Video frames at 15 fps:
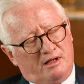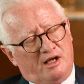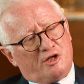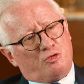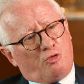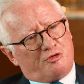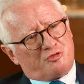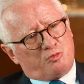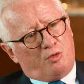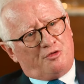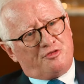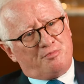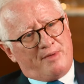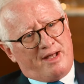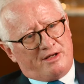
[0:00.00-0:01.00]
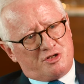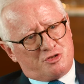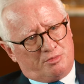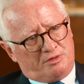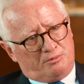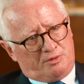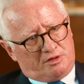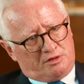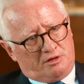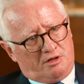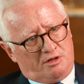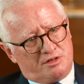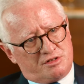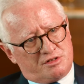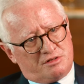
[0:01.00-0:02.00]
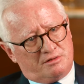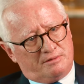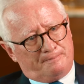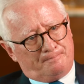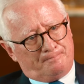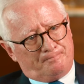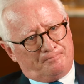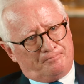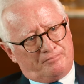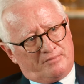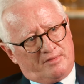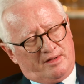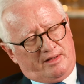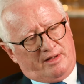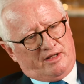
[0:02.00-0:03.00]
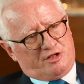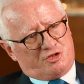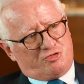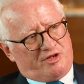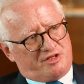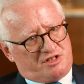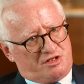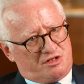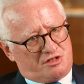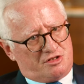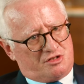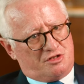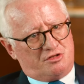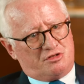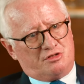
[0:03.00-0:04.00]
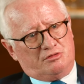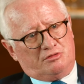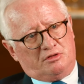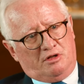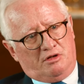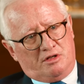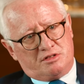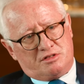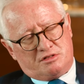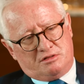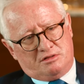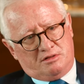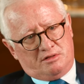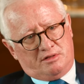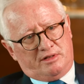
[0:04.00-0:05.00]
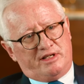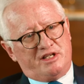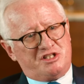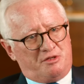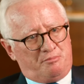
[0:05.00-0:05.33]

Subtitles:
across wealth management with clients and across institutional clients is